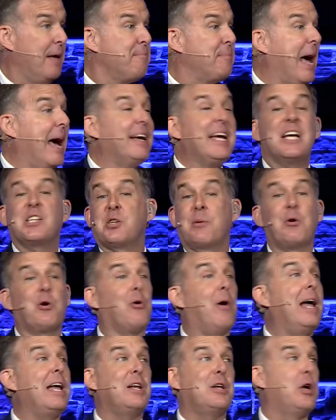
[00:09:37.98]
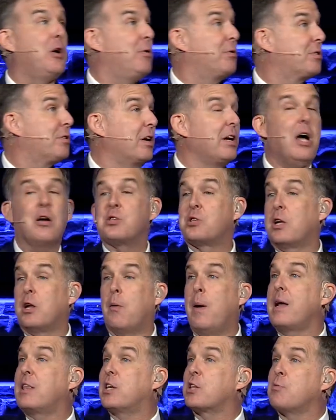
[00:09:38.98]
I got some great news. Are y'all still
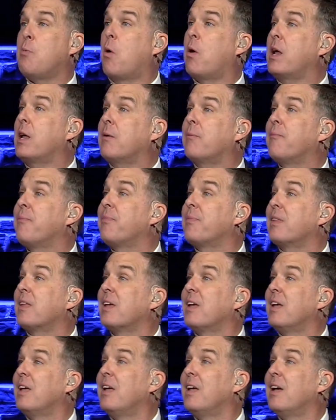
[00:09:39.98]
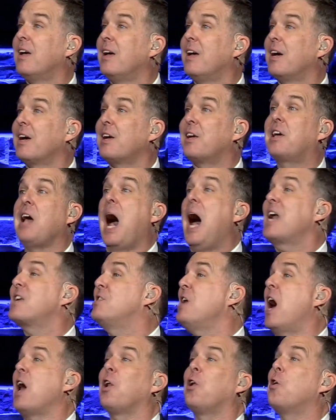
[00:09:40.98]
awake this morning? God's
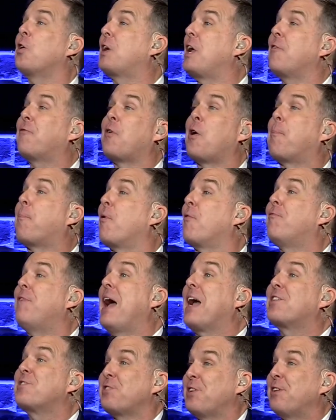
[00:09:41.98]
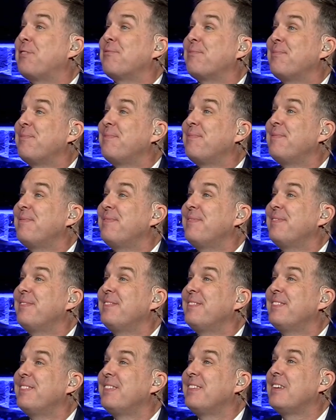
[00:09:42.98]
not looking for perfection.
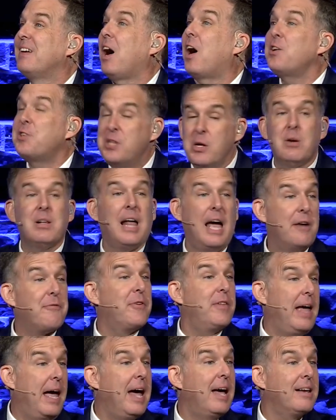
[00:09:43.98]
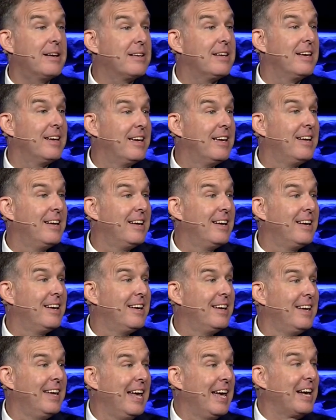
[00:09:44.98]
Aren't you glad for that?
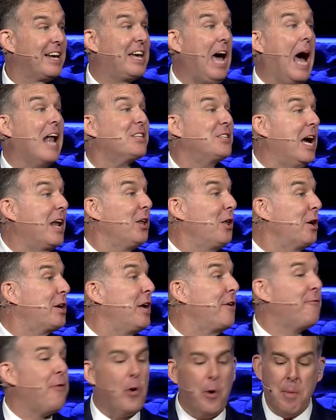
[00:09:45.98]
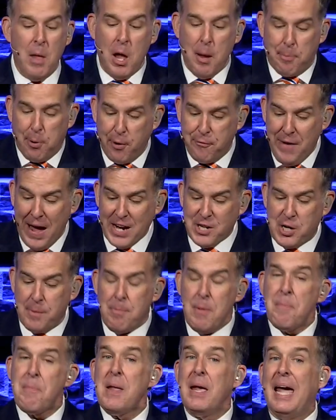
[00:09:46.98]
God's not looking for perfection.
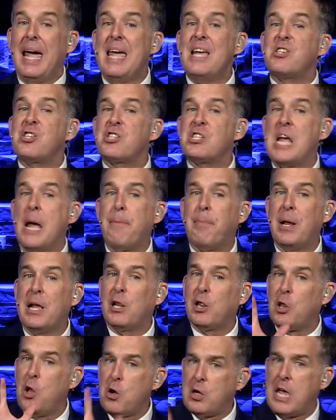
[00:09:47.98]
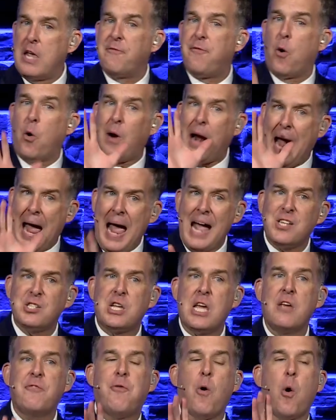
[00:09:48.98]
He's simply
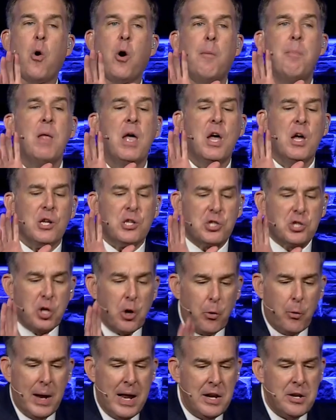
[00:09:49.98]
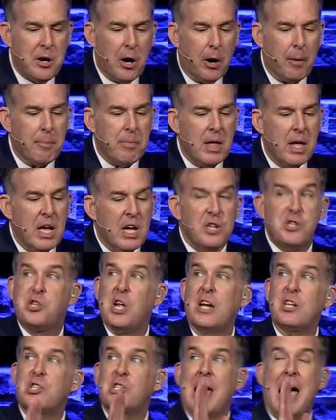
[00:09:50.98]
asking for surrender.
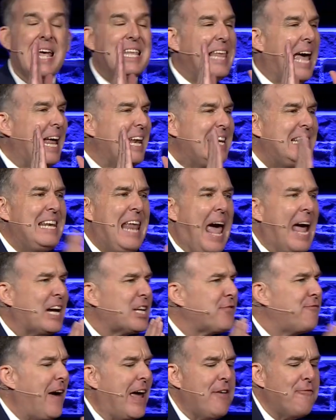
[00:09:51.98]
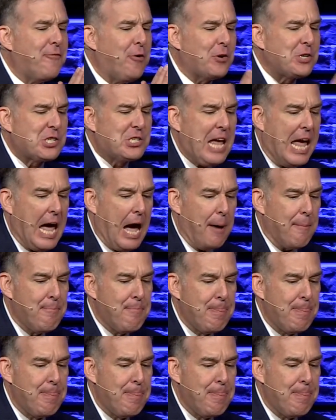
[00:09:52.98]
Just take that next faithful step.